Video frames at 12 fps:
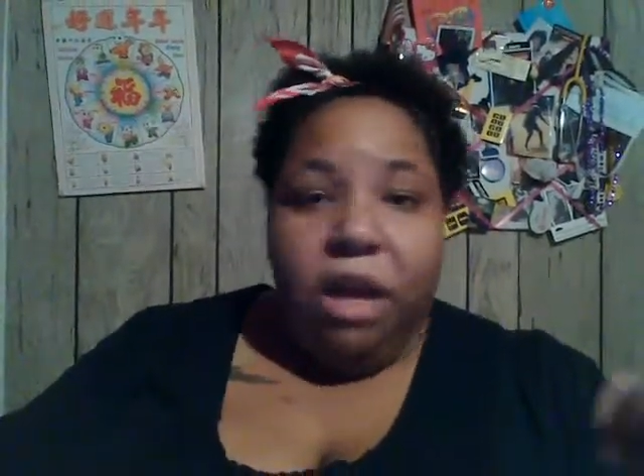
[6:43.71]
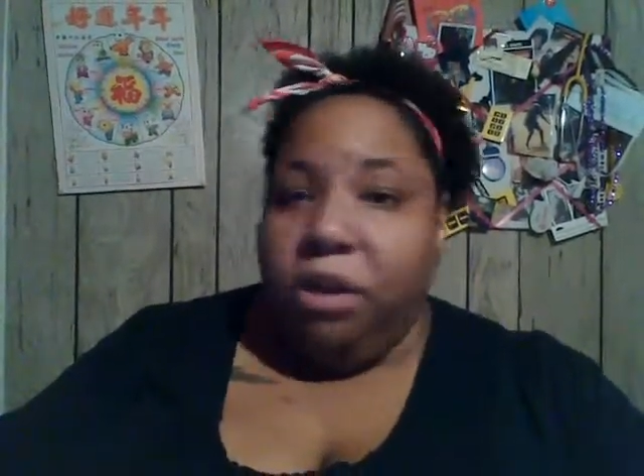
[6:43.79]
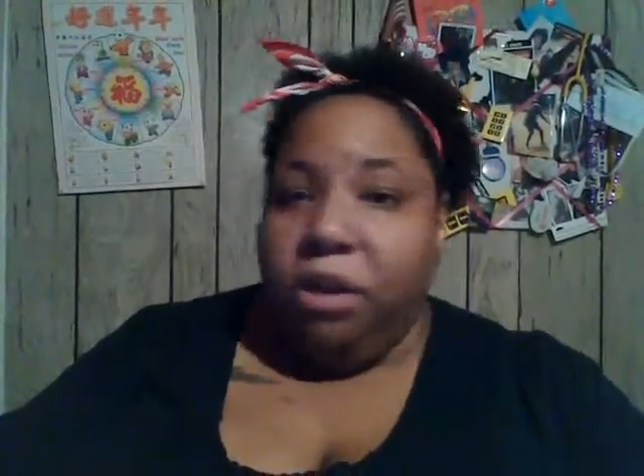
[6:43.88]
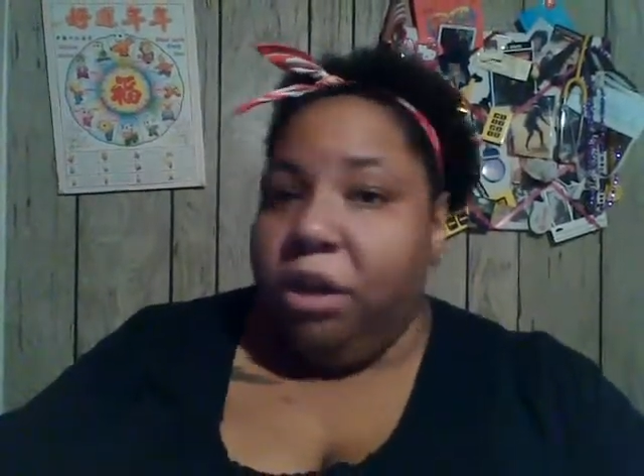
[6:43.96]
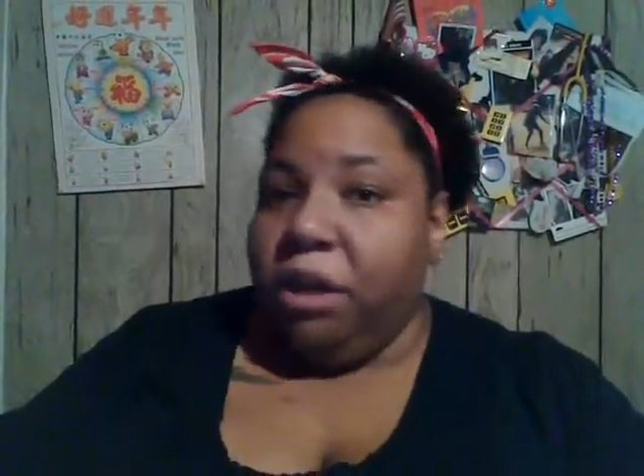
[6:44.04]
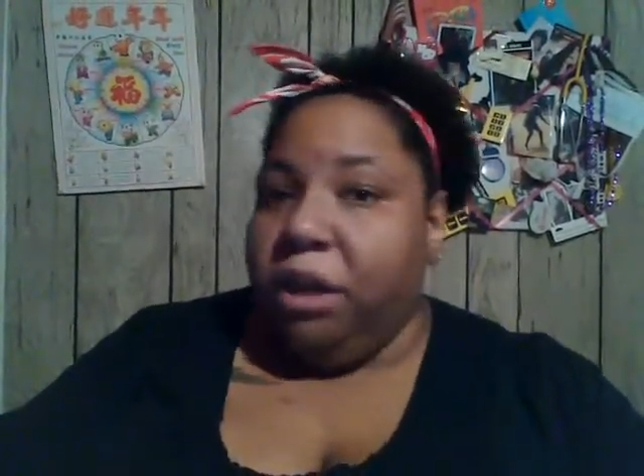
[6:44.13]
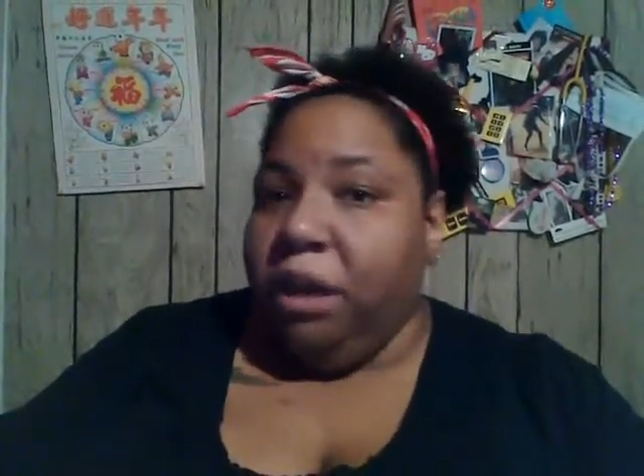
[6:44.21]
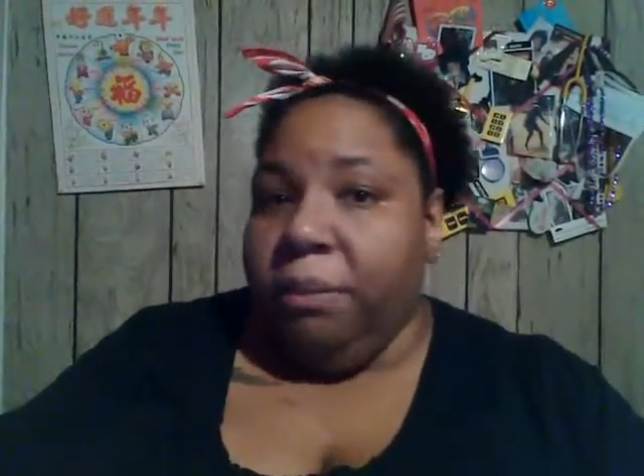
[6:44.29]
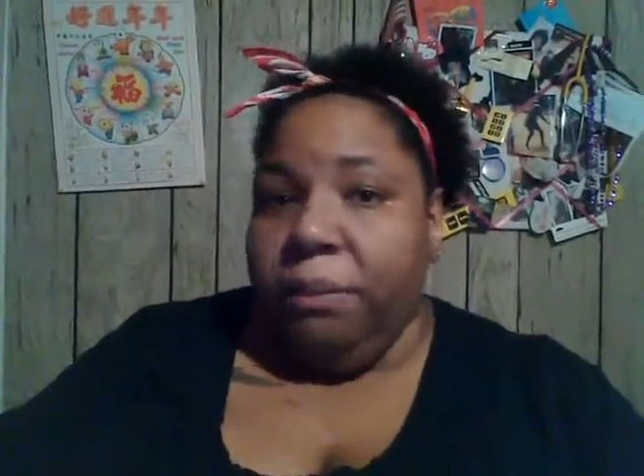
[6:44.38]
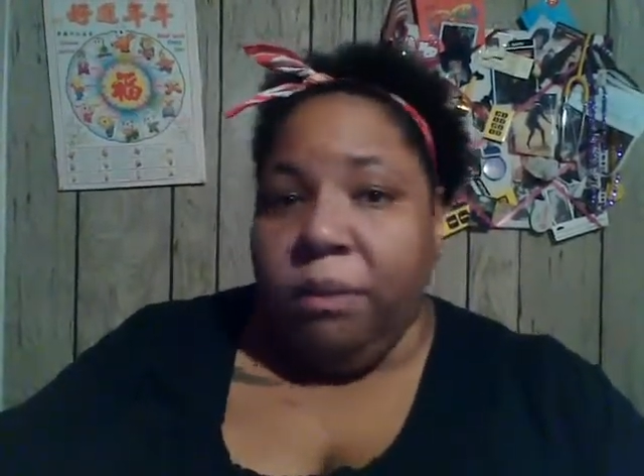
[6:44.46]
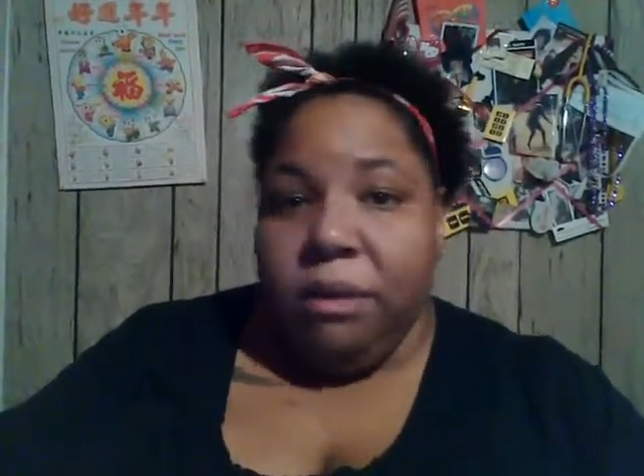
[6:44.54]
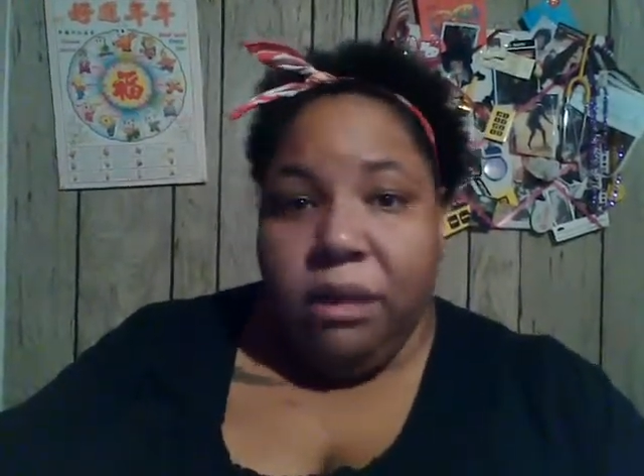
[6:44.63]
and you're going to
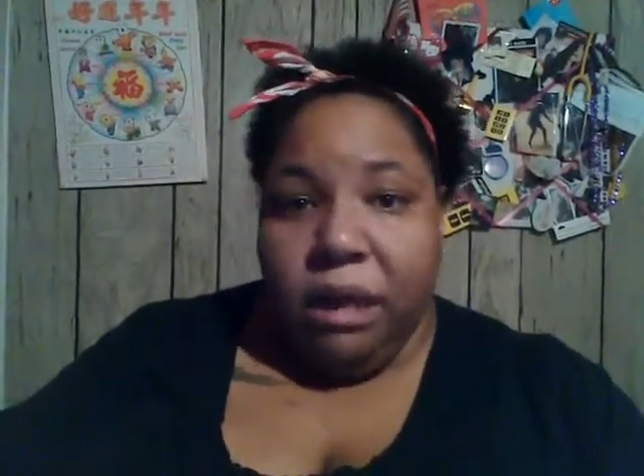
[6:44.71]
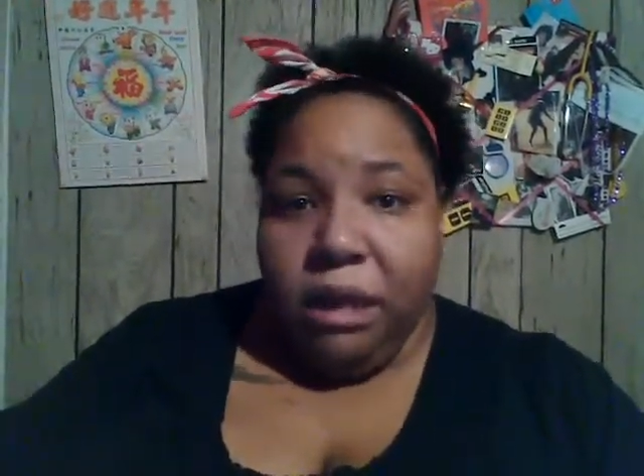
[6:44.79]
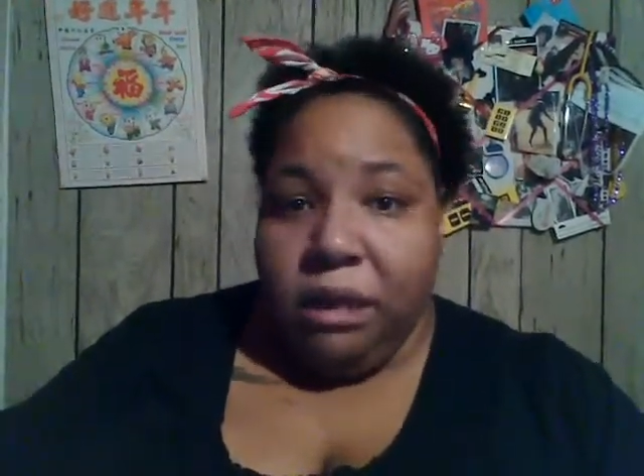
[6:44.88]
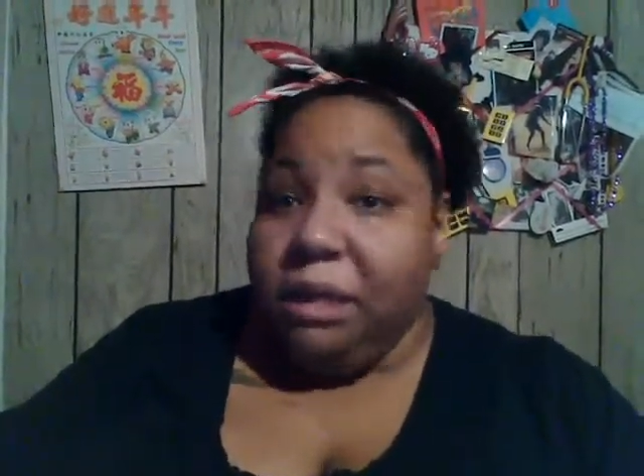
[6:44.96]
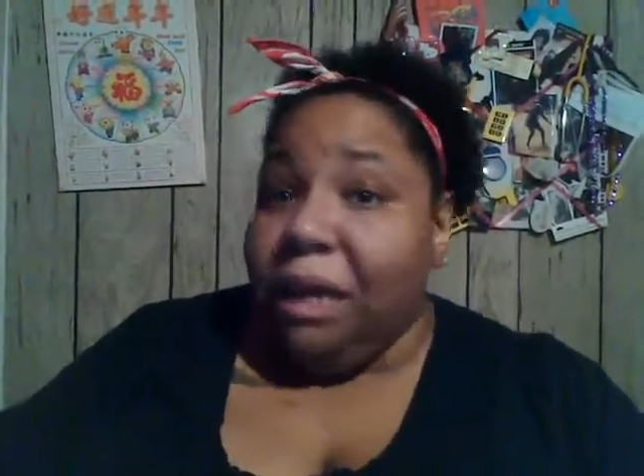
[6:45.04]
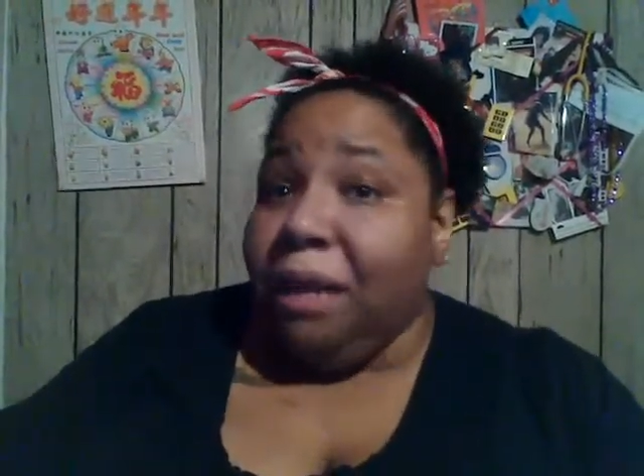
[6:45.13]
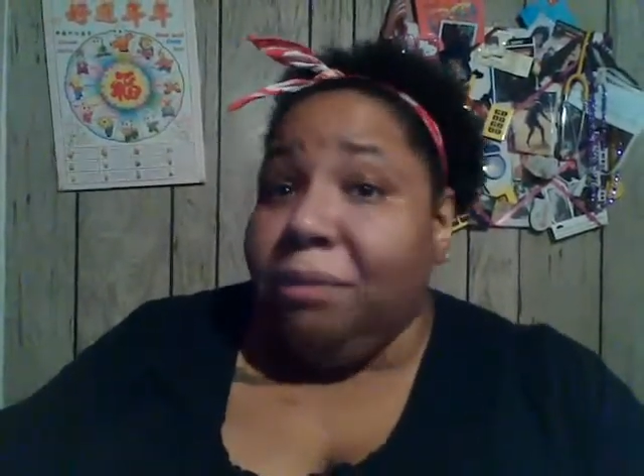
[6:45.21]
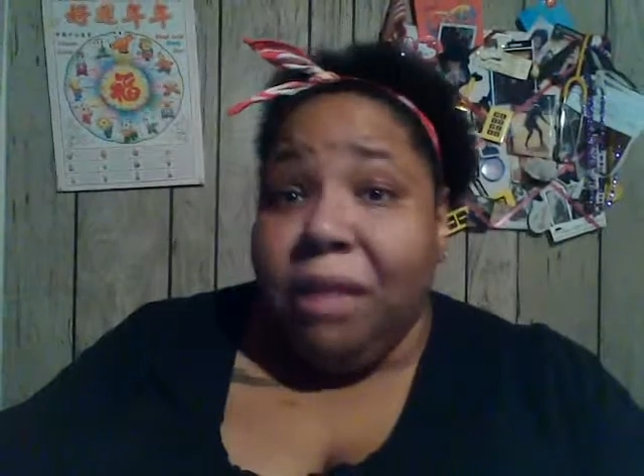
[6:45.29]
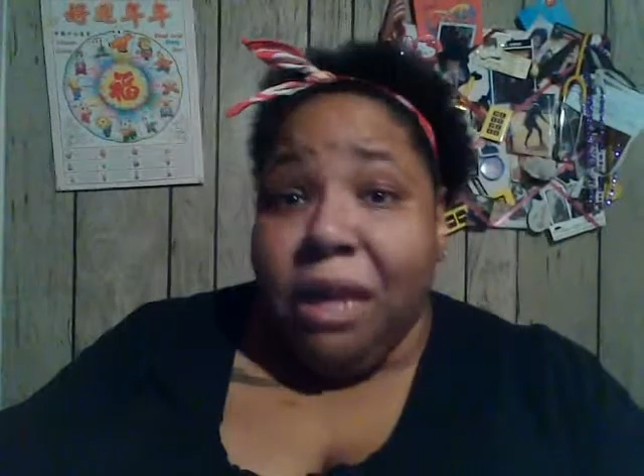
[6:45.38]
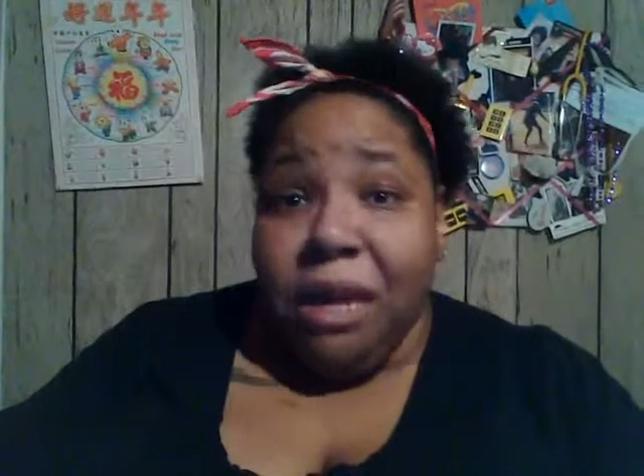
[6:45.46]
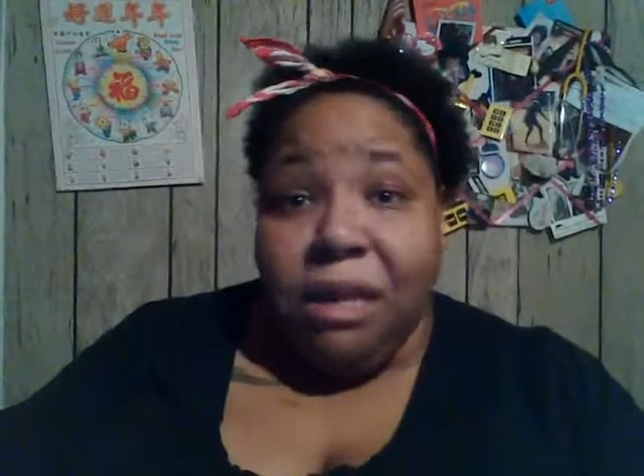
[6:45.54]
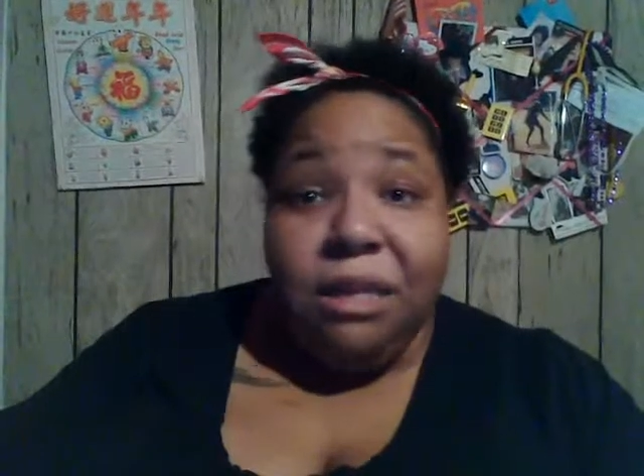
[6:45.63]
keep on saying the
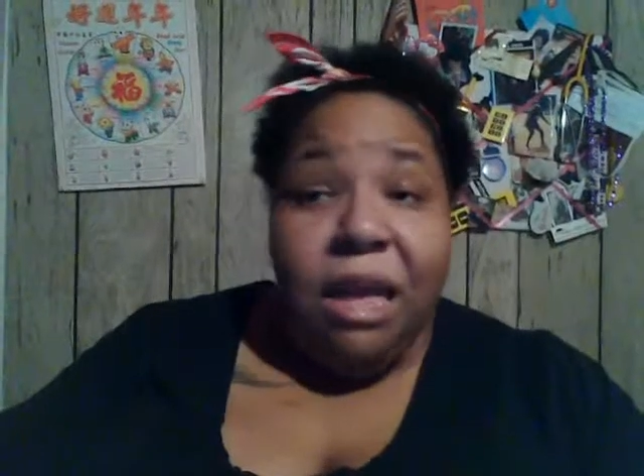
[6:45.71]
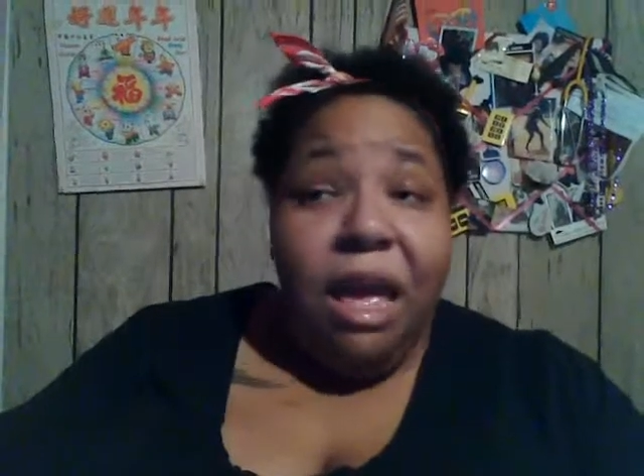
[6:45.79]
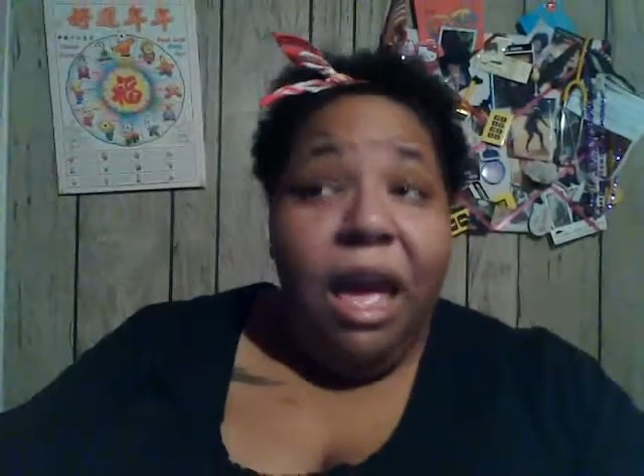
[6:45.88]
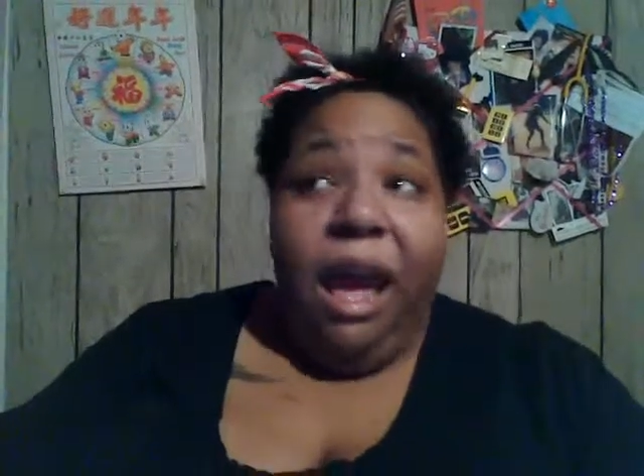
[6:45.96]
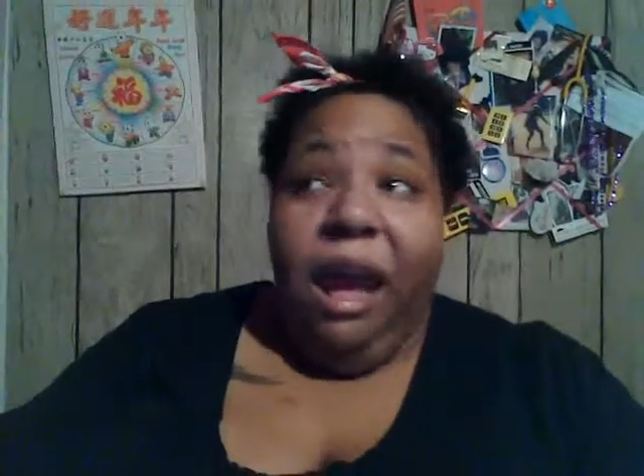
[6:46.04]
same things